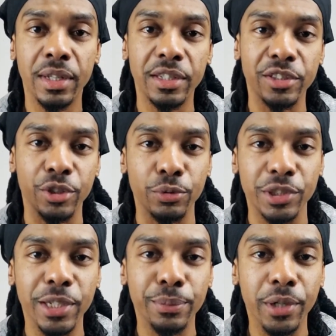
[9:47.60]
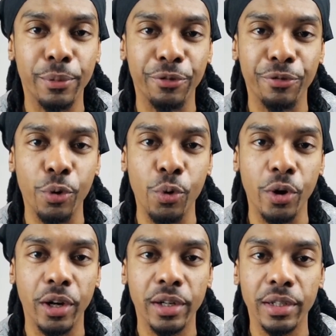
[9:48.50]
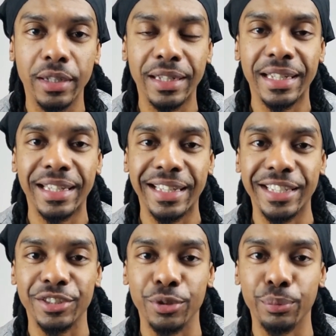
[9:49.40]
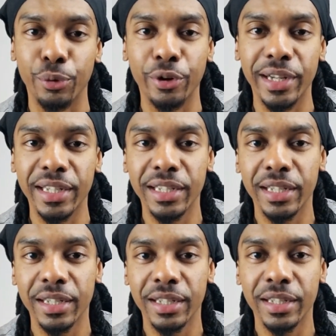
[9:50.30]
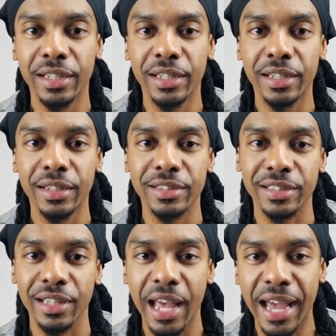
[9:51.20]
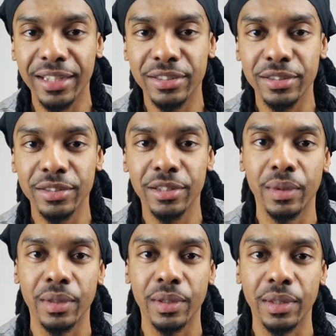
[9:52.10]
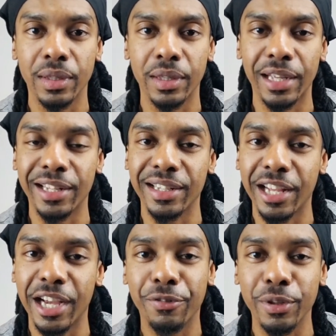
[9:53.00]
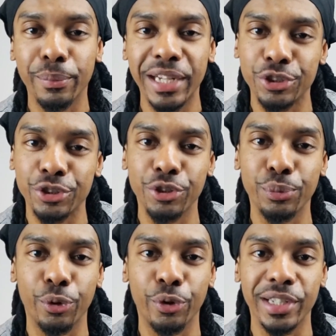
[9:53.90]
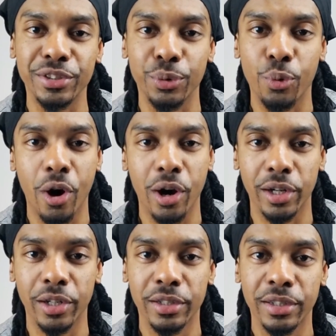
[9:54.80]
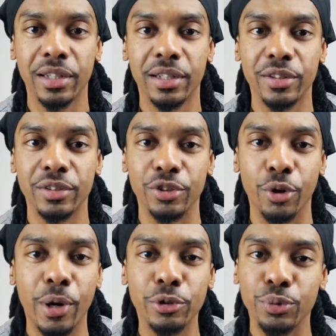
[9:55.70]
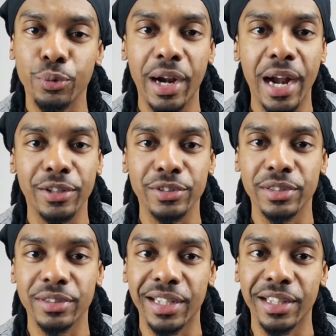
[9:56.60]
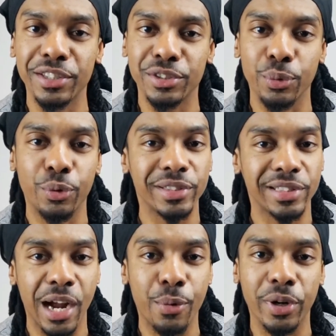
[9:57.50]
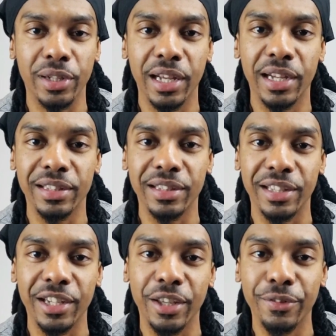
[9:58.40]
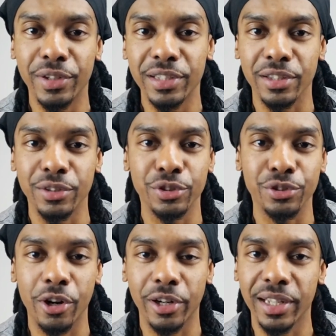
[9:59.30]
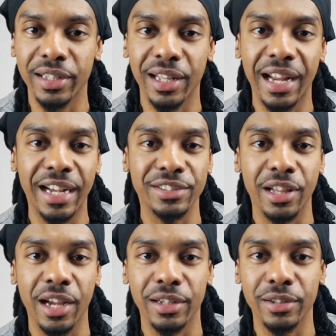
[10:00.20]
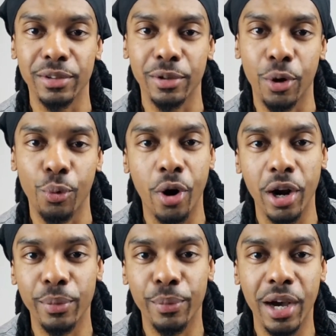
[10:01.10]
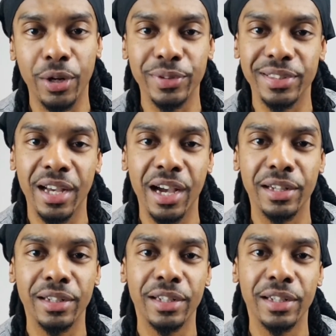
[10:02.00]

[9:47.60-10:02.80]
So tip number 4 is to bring snacks, and definitely make sure you bring some water. So most warehouses, at least the ones that I worked at, they'll give you this little starter kit that has like a water bottle inside.